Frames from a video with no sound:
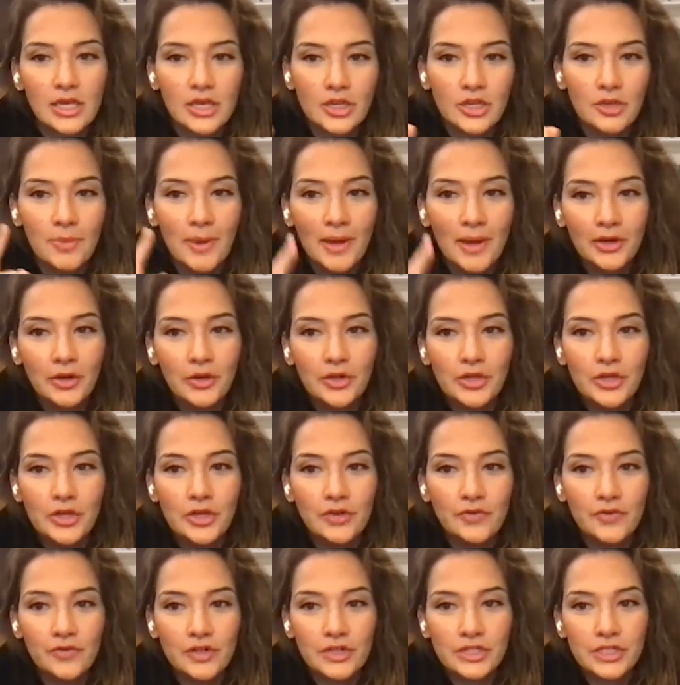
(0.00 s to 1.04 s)
you better go to
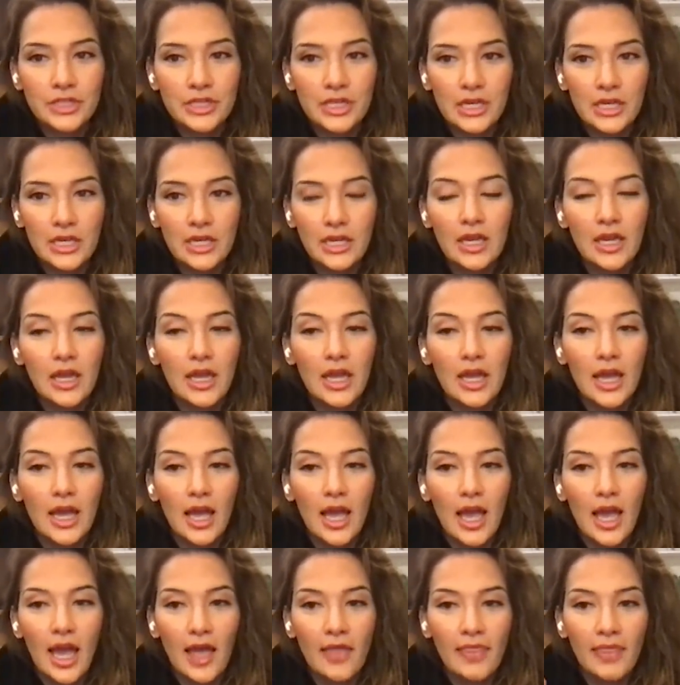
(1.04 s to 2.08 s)
university
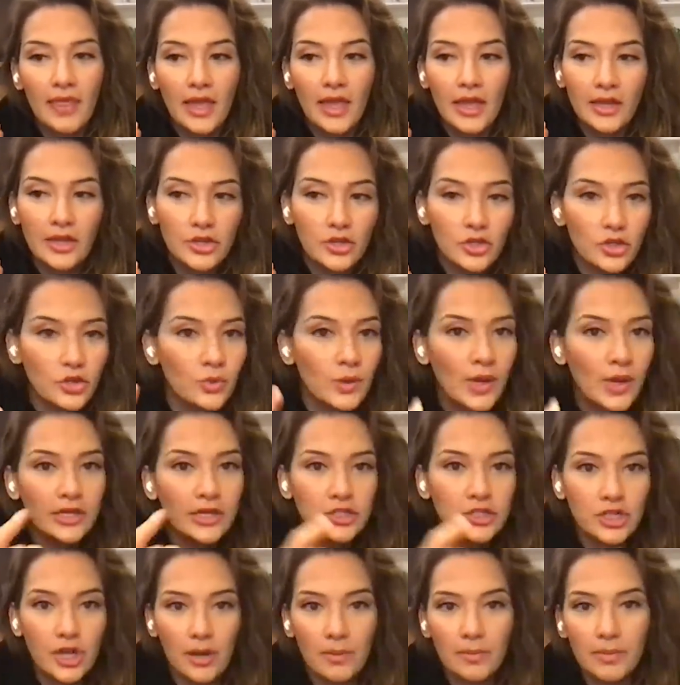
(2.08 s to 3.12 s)
and then you get a
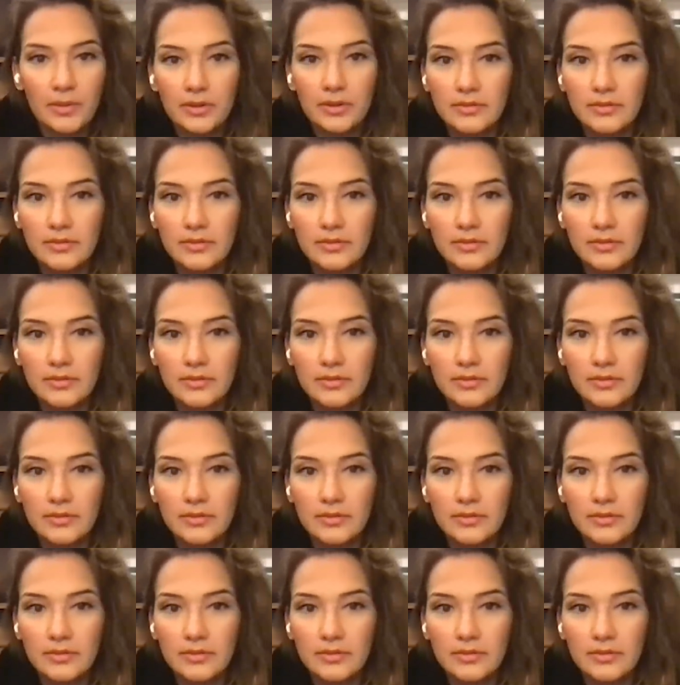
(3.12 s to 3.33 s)
job.